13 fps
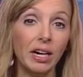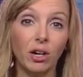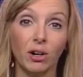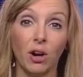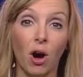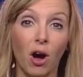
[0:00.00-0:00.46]

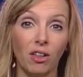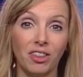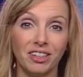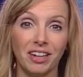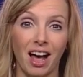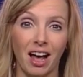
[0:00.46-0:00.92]
hear it all
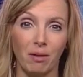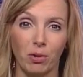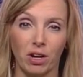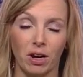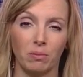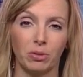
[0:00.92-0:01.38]
the time
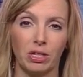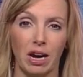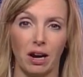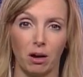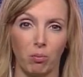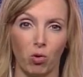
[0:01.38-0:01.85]
when it comes
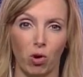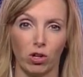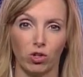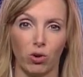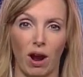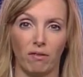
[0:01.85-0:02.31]
to
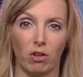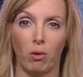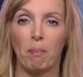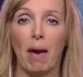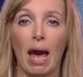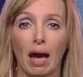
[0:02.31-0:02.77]
airport
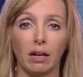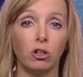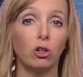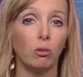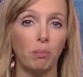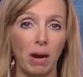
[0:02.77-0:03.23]
travel.
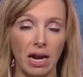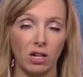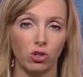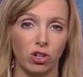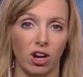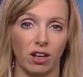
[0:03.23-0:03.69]
Pack your
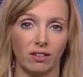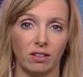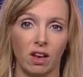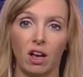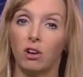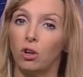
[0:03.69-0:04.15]

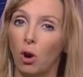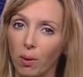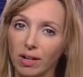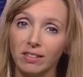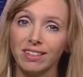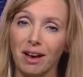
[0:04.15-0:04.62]
patience.
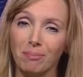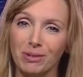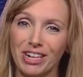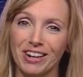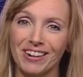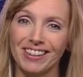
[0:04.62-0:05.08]
No
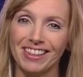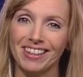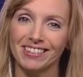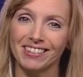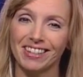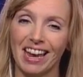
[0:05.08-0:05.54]
exception in
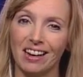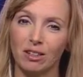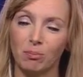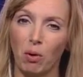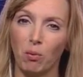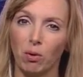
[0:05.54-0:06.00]
this
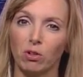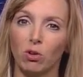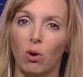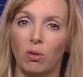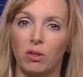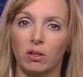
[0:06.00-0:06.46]
case, but we're
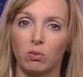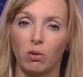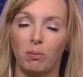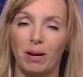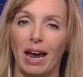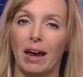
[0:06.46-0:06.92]
told this
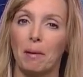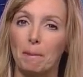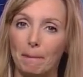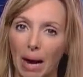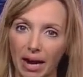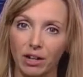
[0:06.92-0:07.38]
will be a
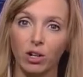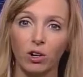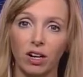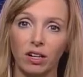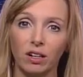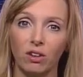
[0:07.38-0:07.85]

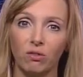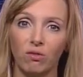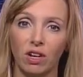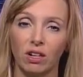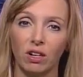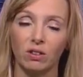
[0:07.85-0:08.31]
minor
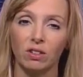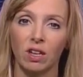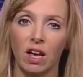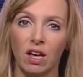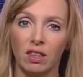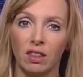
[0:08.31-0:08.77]
inconvenience
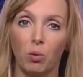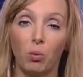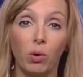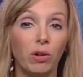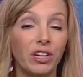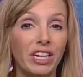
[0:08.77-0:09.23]
that
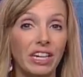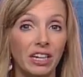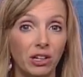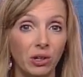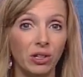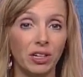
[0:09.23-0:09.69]
will
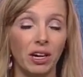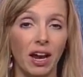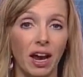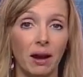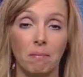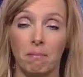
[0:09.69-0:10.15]
yield
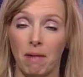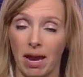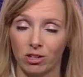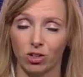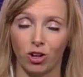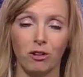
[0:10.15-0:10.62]
a
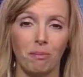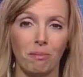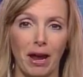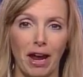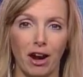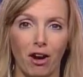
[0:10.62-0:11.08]
major
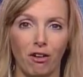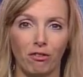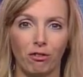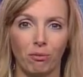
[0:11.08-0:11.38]
payoff.